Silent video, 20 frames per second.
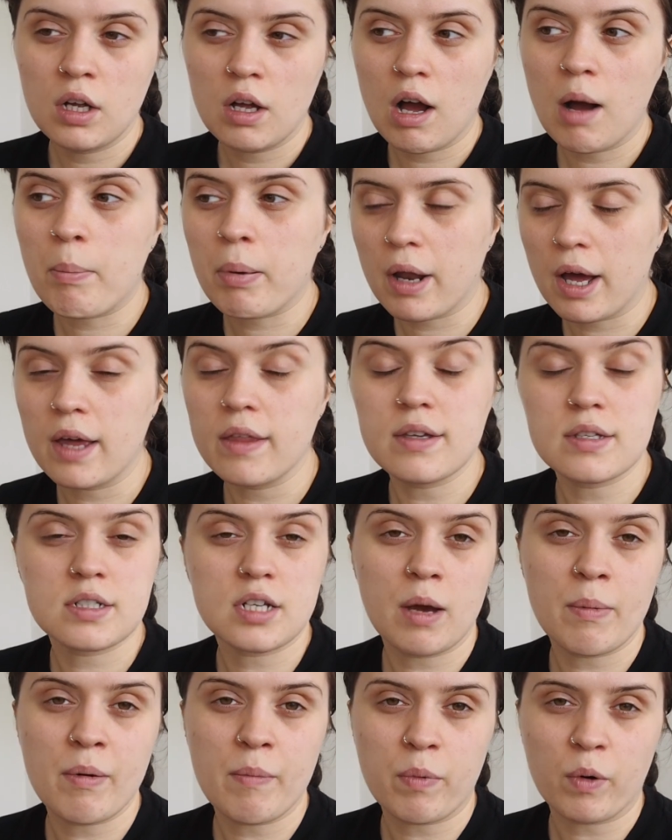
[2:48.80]
apply this
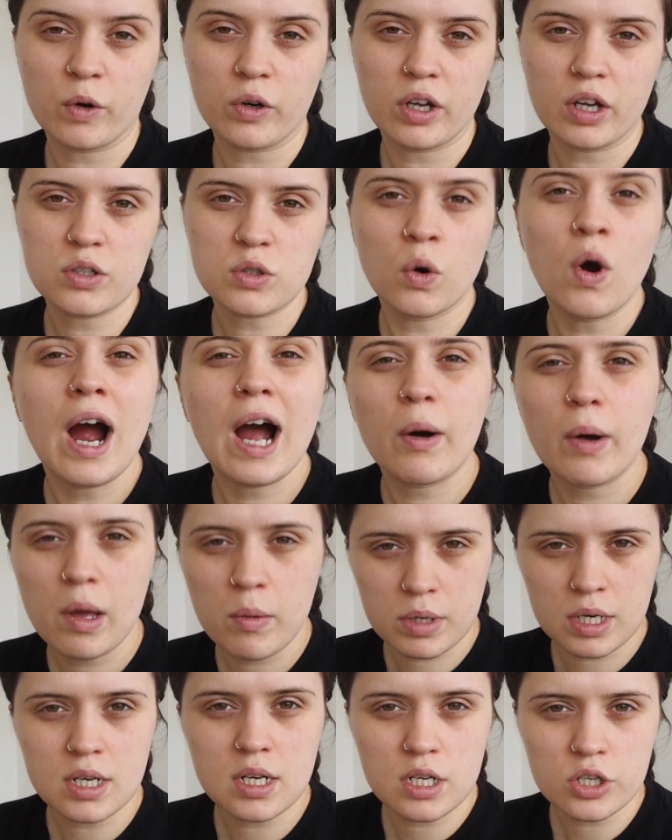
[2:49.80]
type of product, or how I
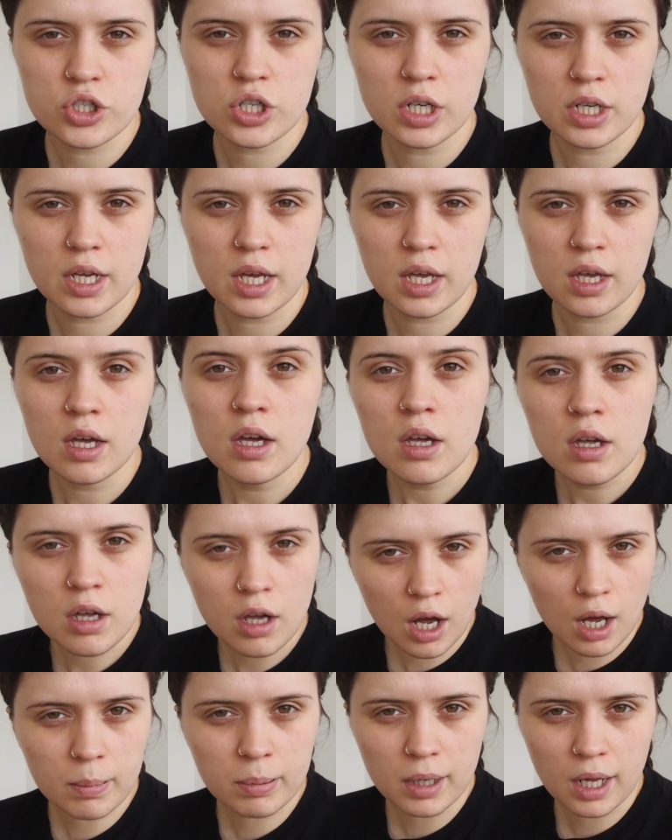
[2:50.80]
would initially
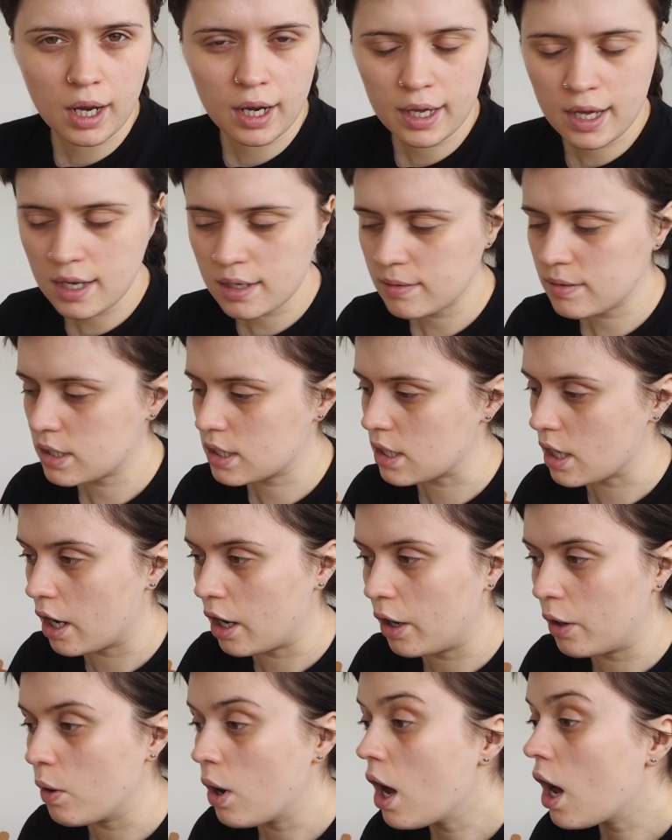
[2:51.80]
apply it.
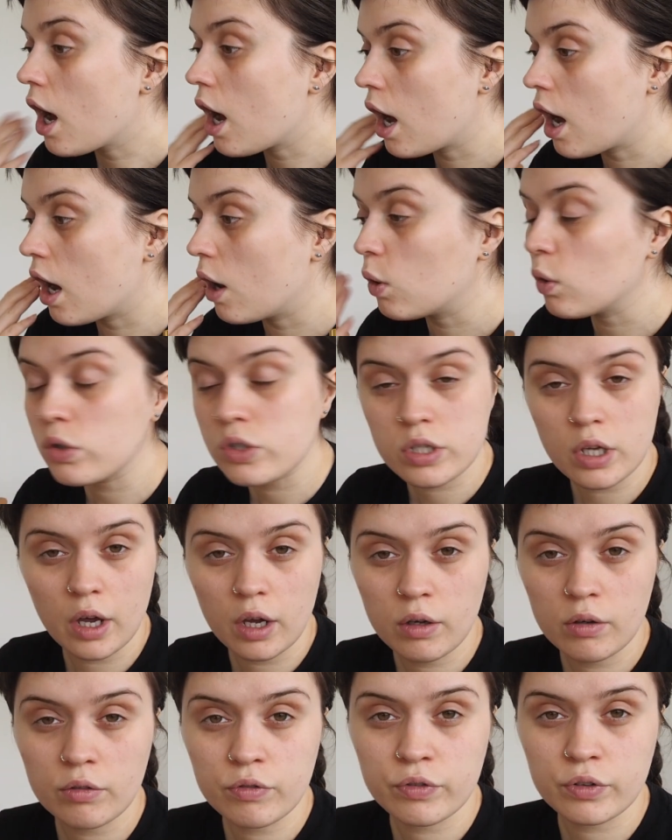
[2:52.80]
So
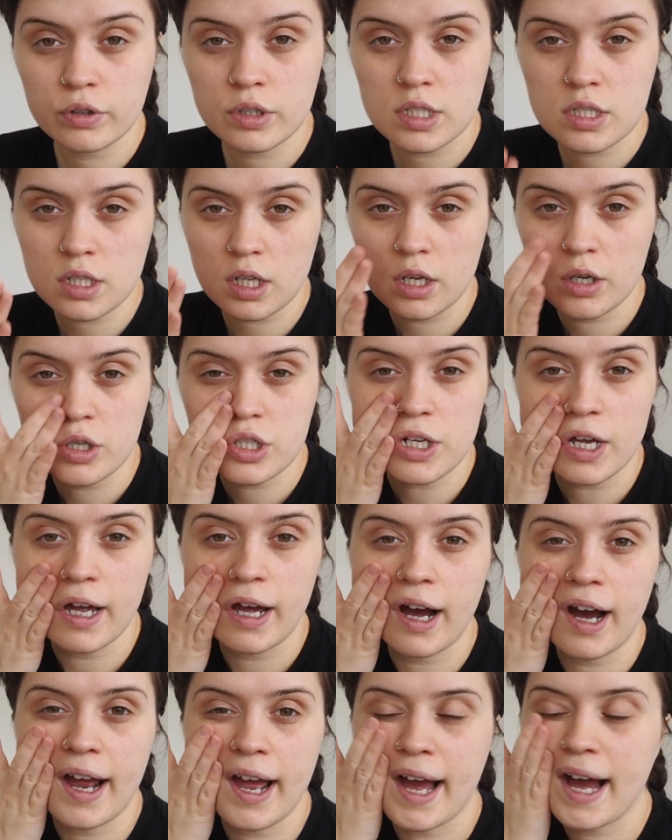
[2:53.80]
also full disclosure,
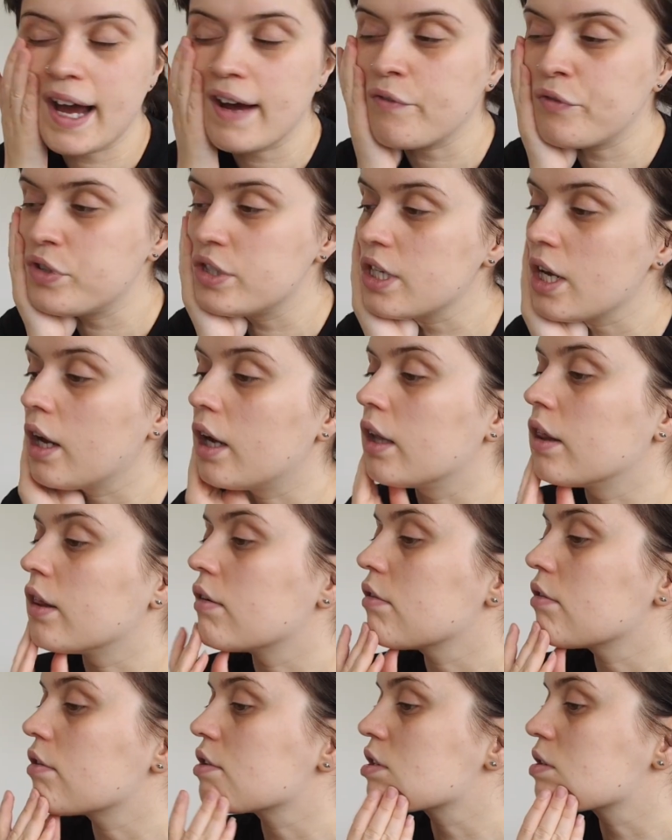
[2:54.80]
I have
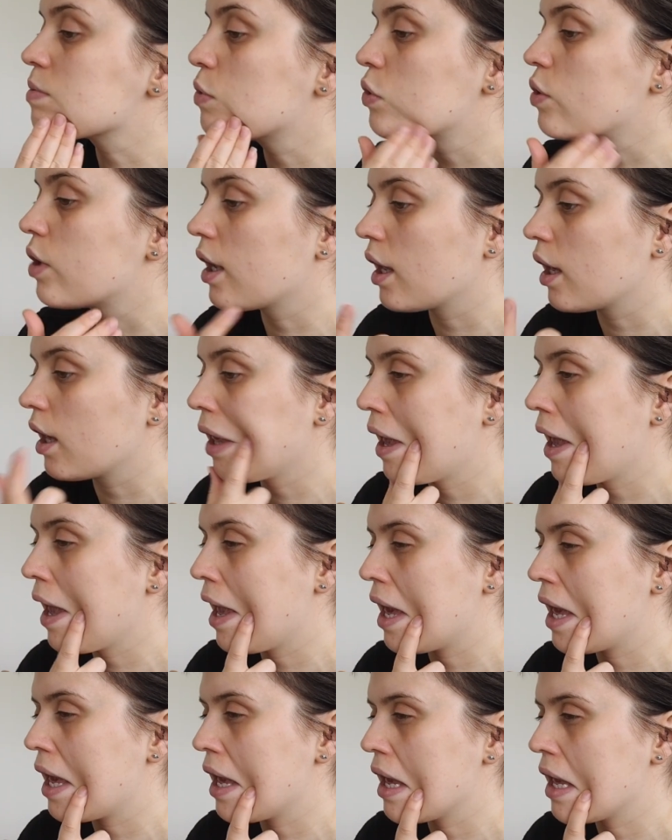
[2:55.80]
done this morning
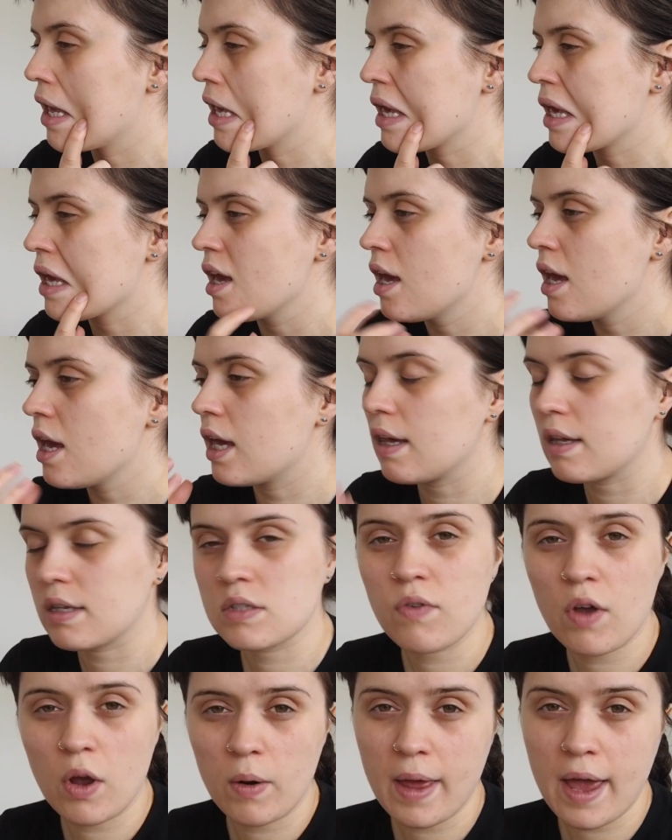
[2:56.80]
a
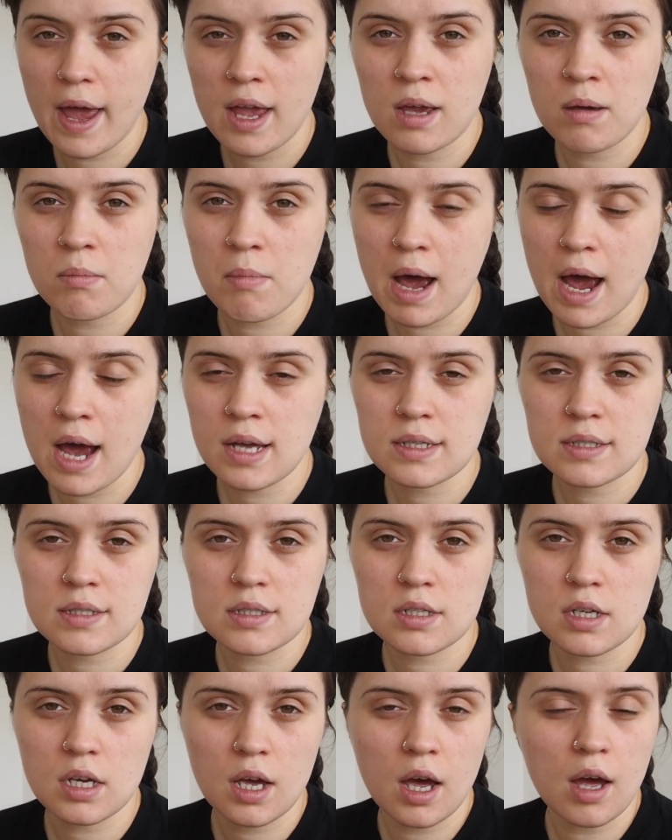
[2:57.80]
exfoliating
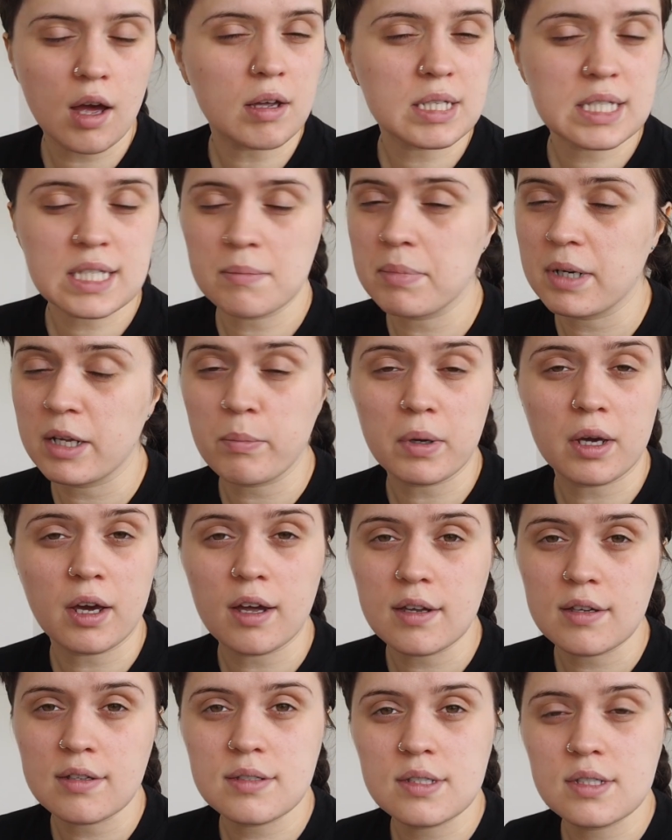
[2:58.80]
mask, simply
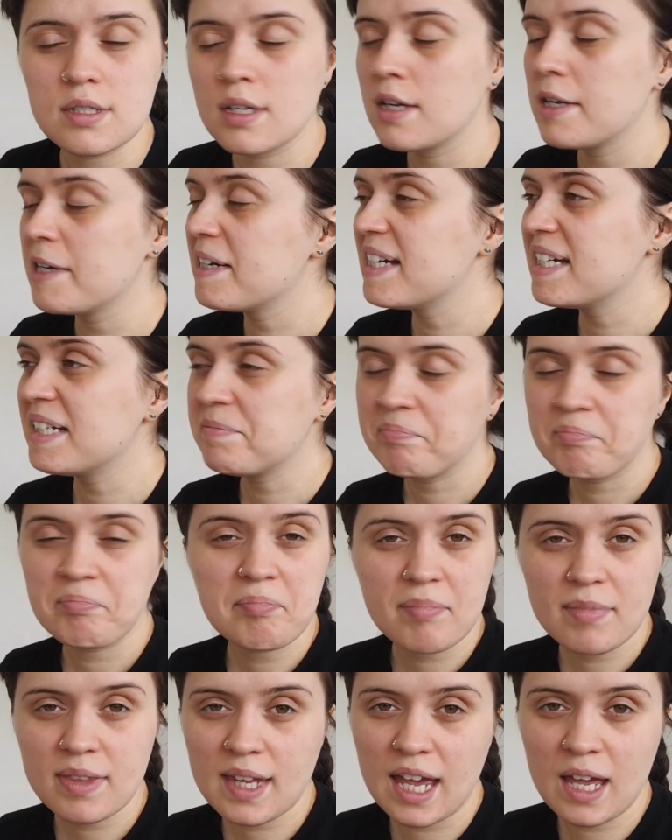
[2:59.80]
because
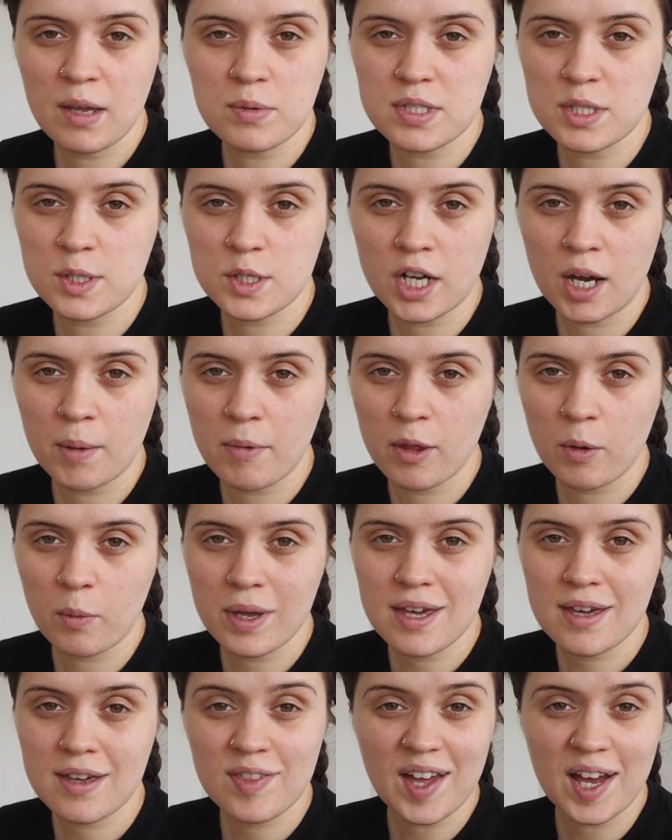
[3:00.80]
it was the time of the
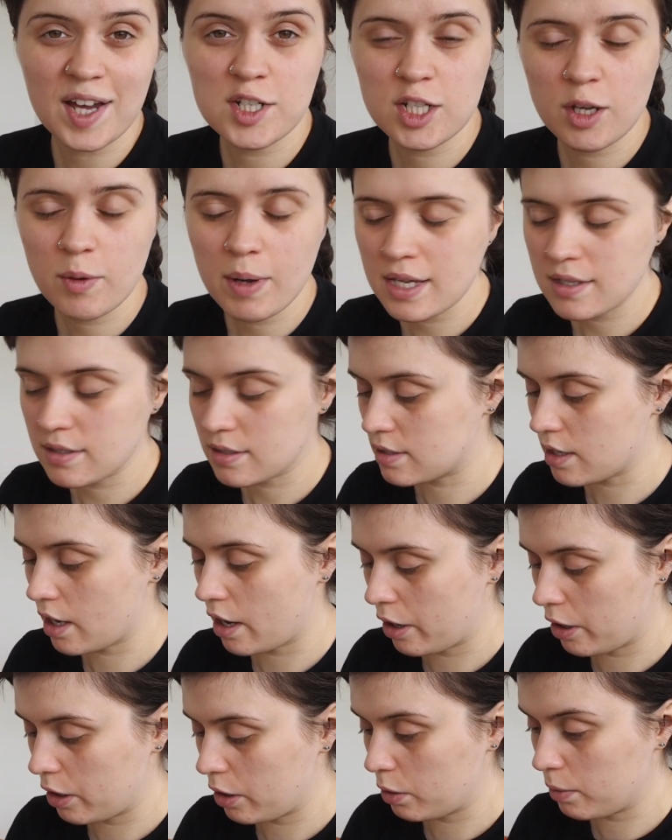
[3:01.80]
week that I do it,
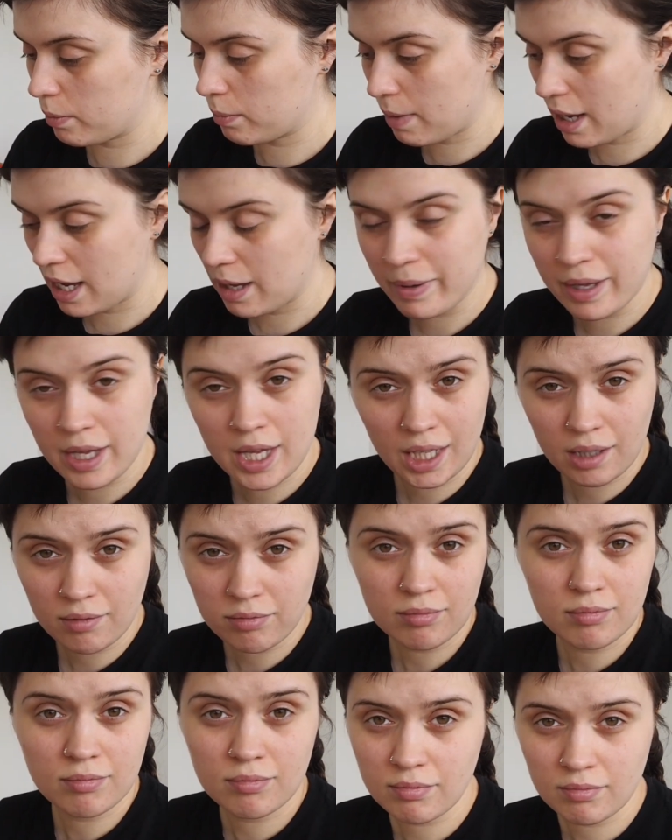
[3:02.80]
so maybe
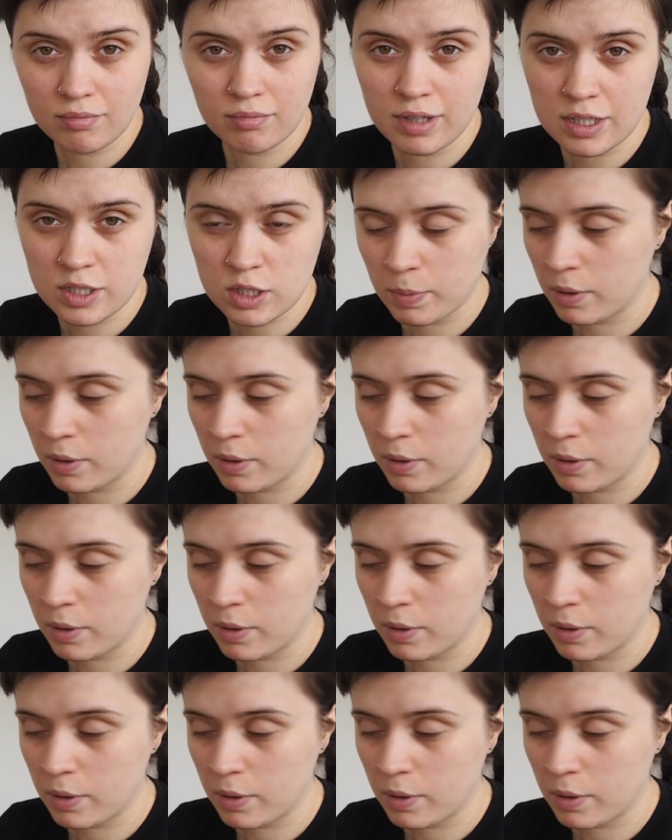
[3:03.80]
this will